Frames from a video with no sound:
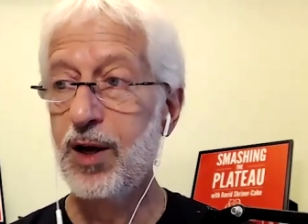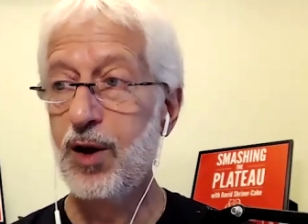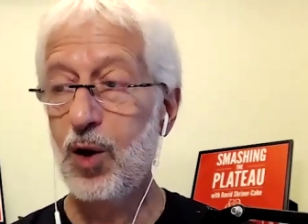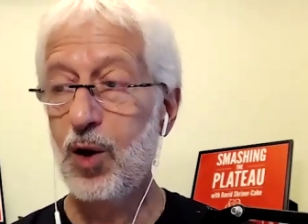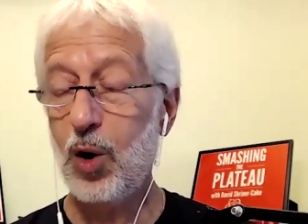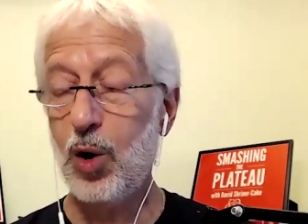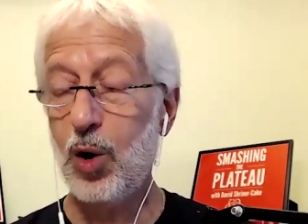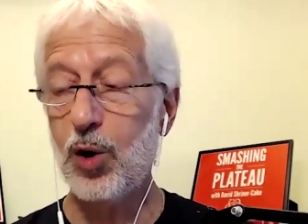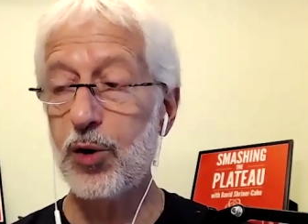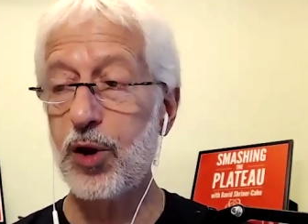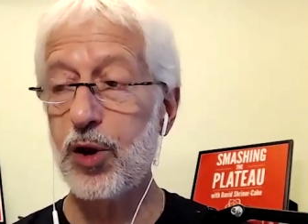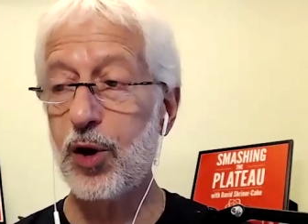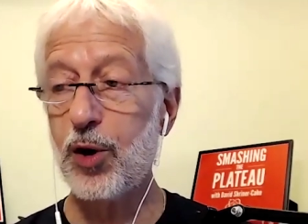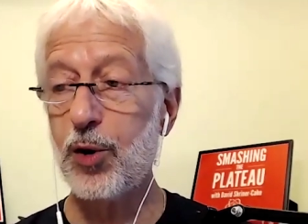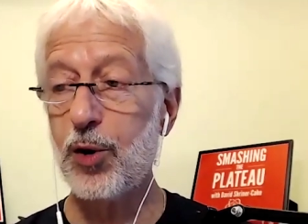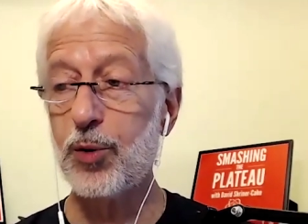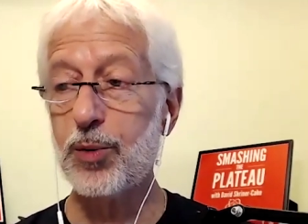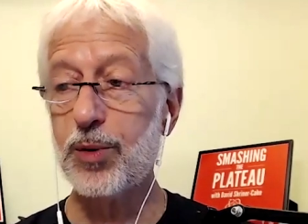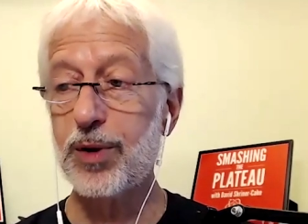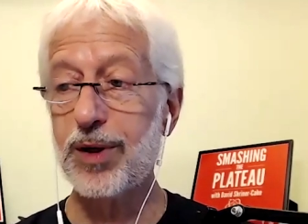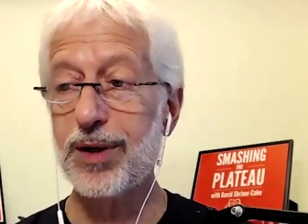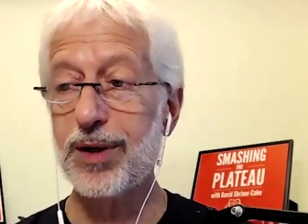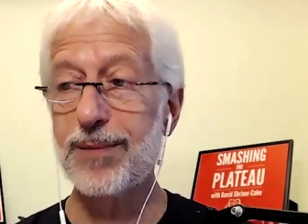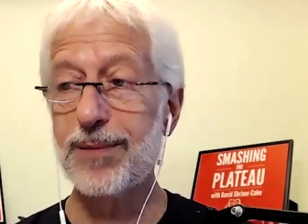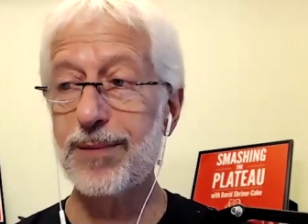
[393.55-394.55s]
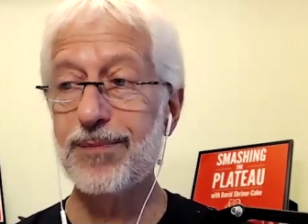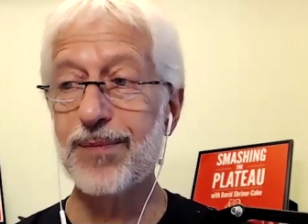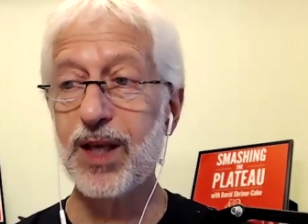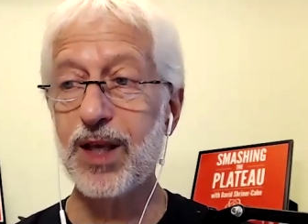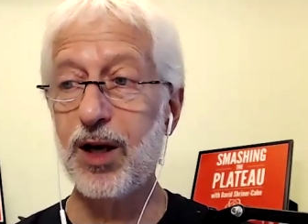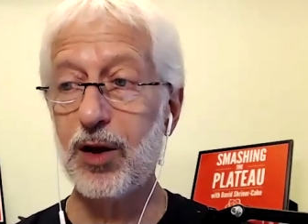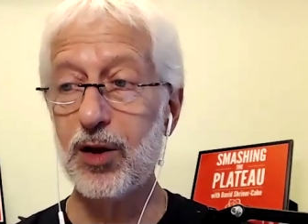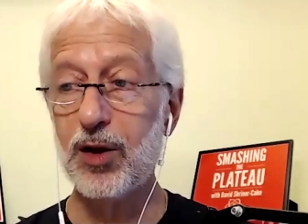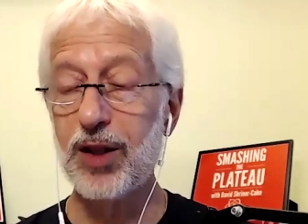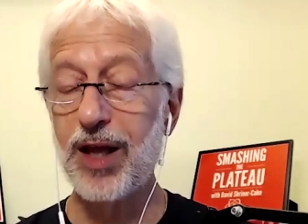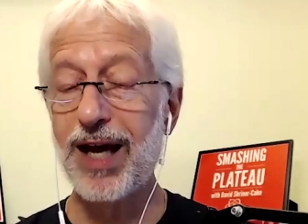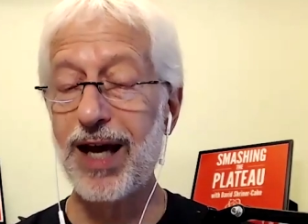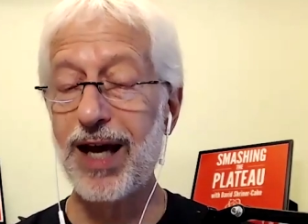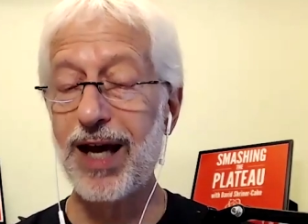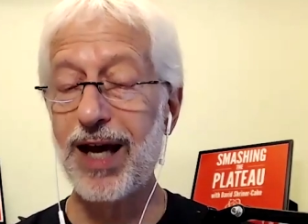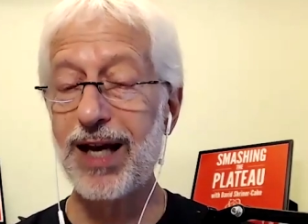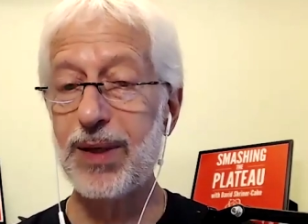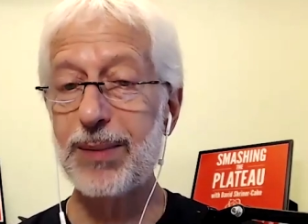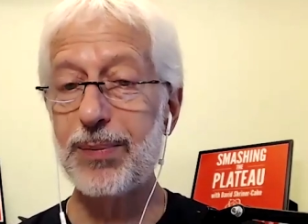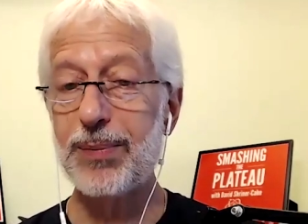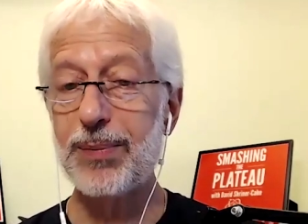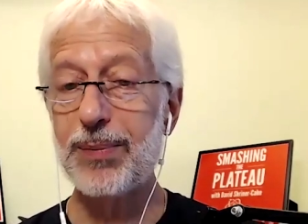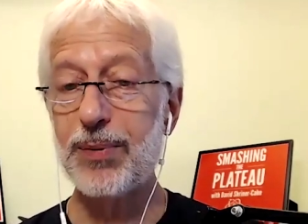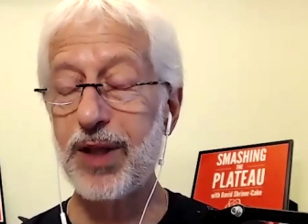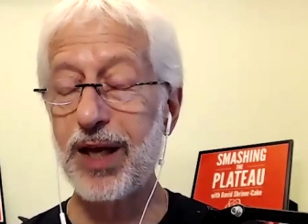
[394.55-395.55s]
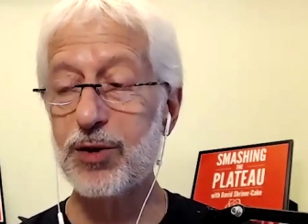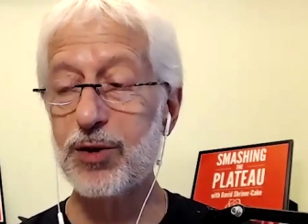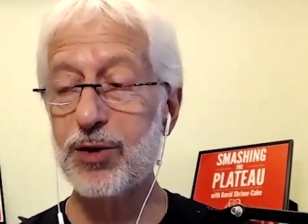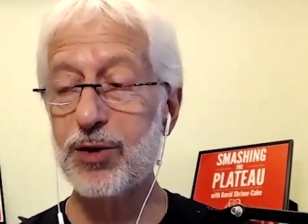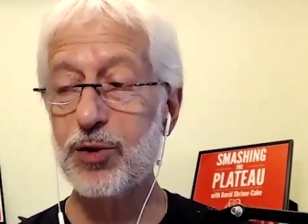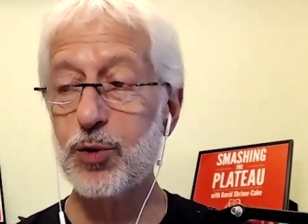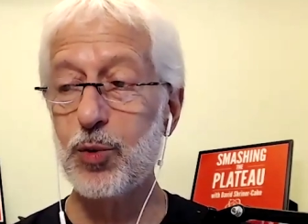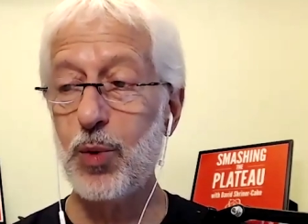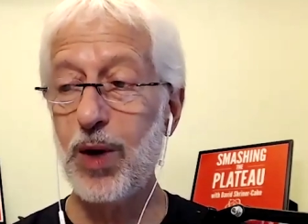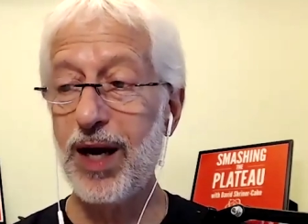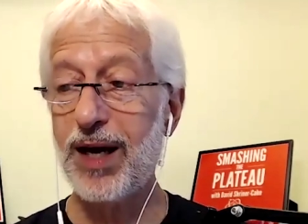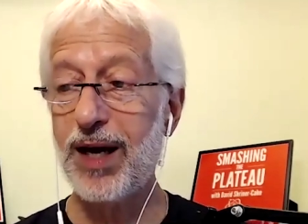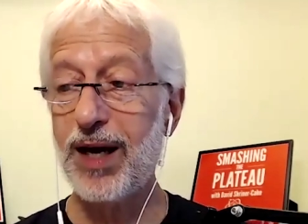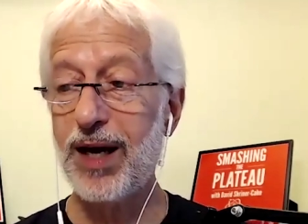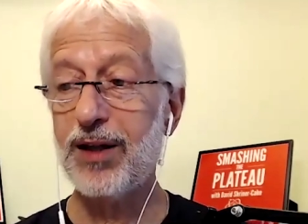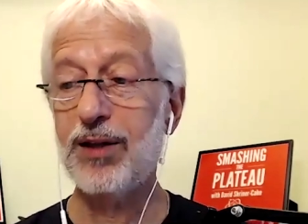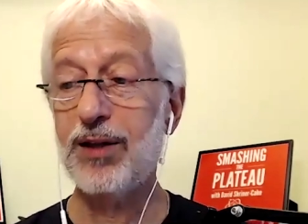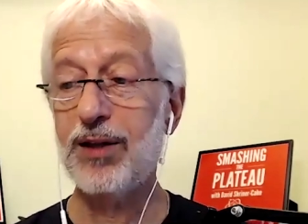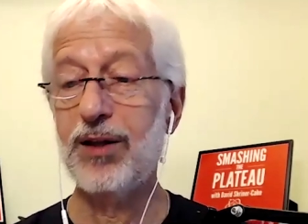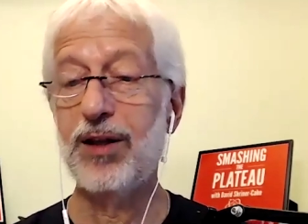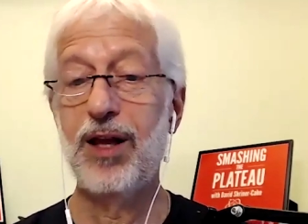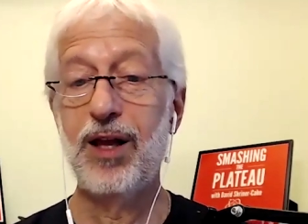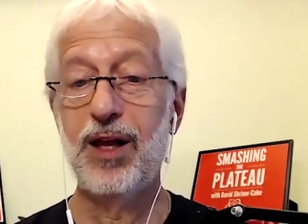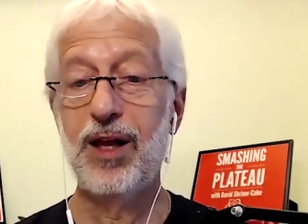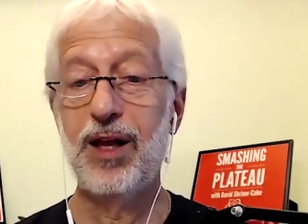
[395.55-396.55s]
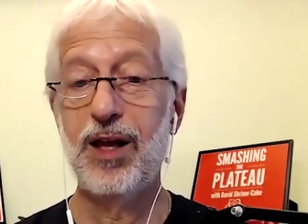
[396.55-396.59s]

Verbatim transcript: although you know a lot of people I knew well